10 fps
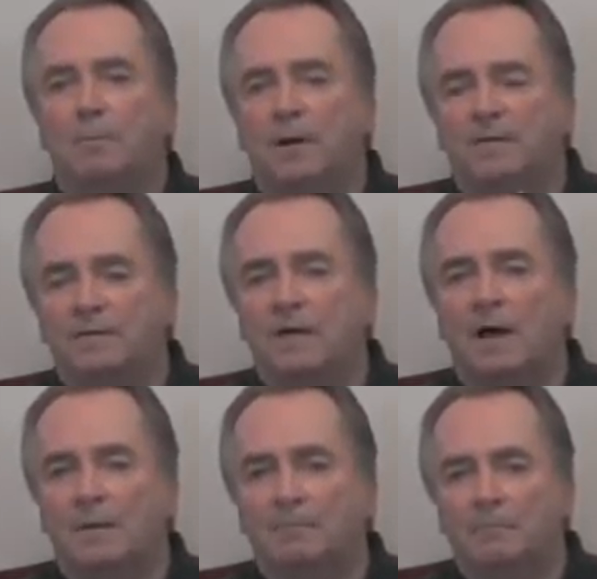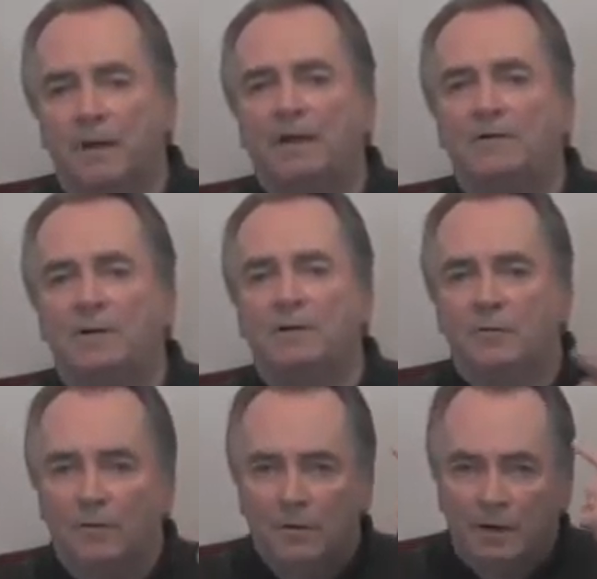But it's not based on
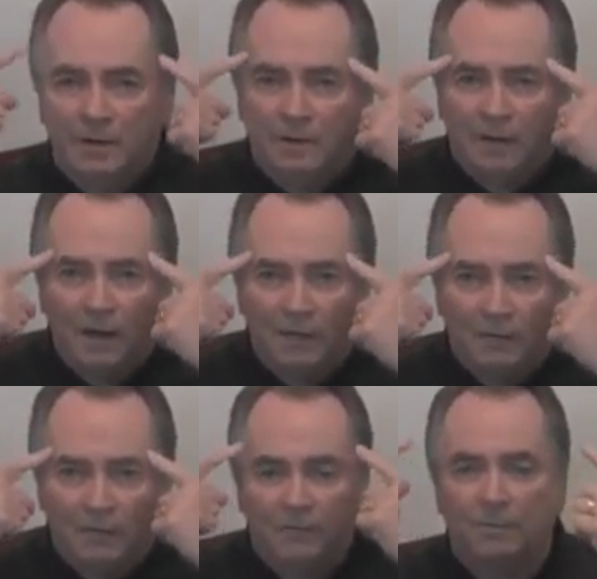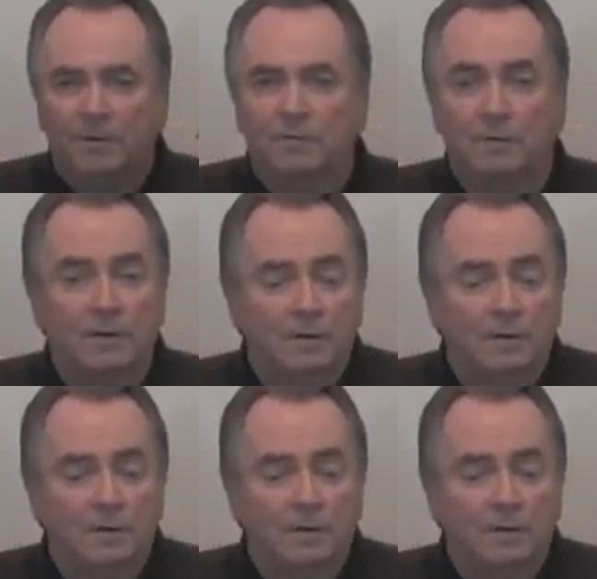your intelligence, because,